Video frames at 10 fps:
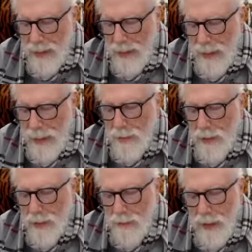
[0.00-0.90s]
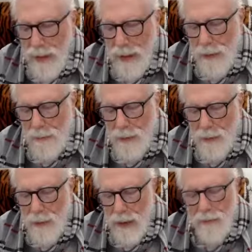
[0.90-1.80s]
Even if the
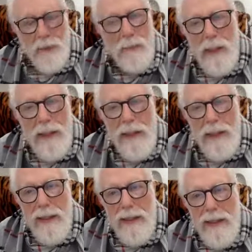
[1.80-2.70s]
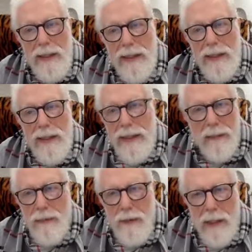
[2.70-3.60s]
Hebrew alphabet
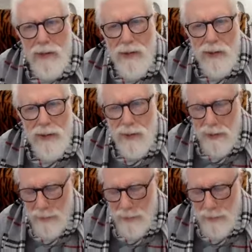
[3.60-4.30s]
never existed,